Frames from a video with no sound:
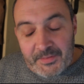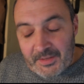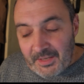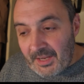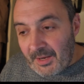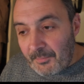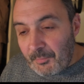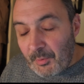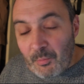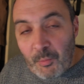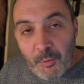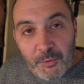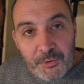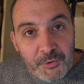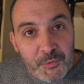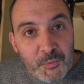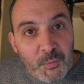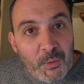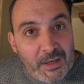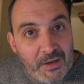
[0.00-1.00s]
and we
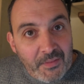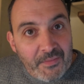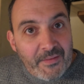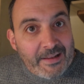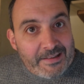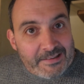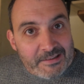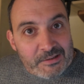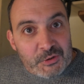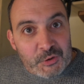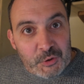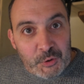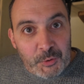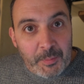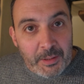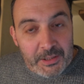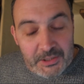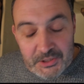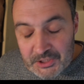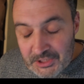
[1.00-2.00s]
won't dwell on that too
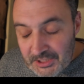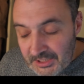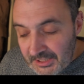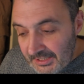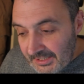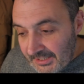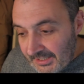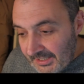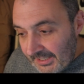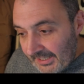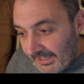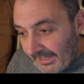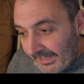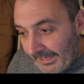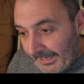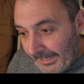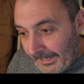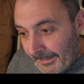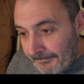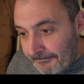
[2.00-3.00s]
much.
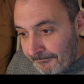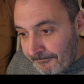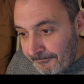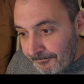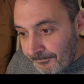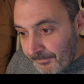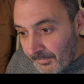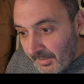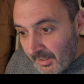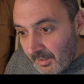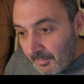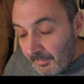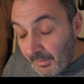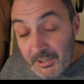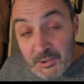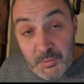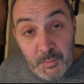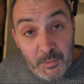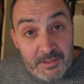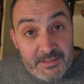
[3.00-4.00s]
But I
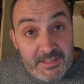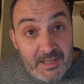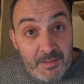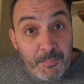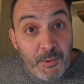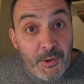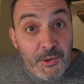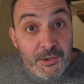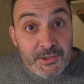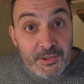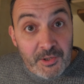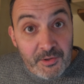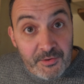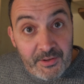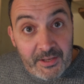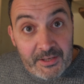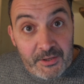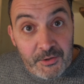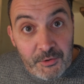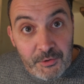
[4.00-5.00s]
just want to say a personal
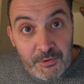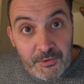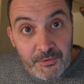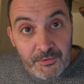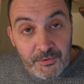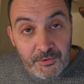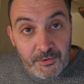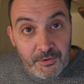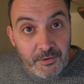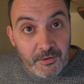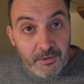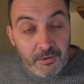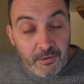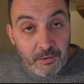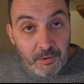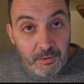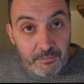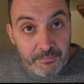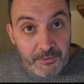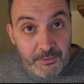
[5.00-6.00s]
thank you to
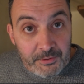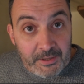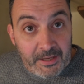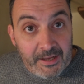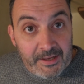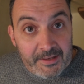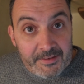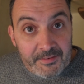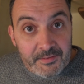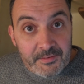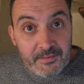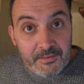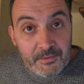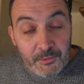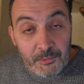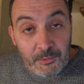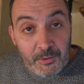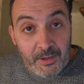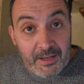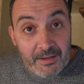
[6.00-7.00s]
all of you guys
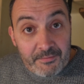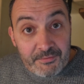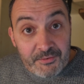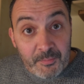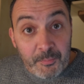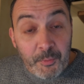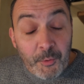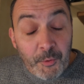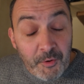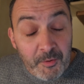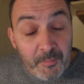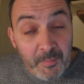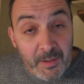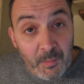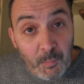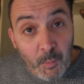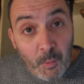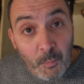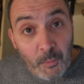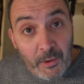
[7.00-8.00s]
who have supported me
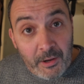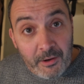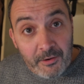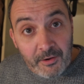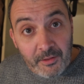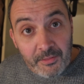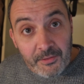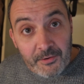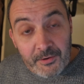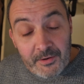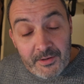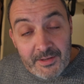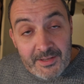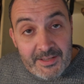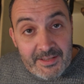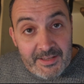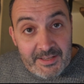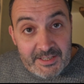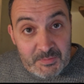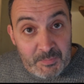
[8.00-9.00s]
in one way or another,
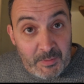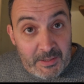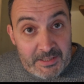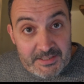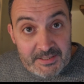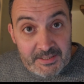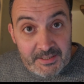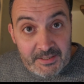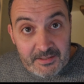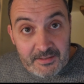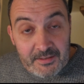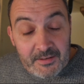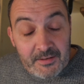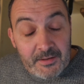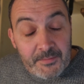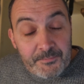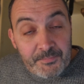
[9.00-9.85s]
especially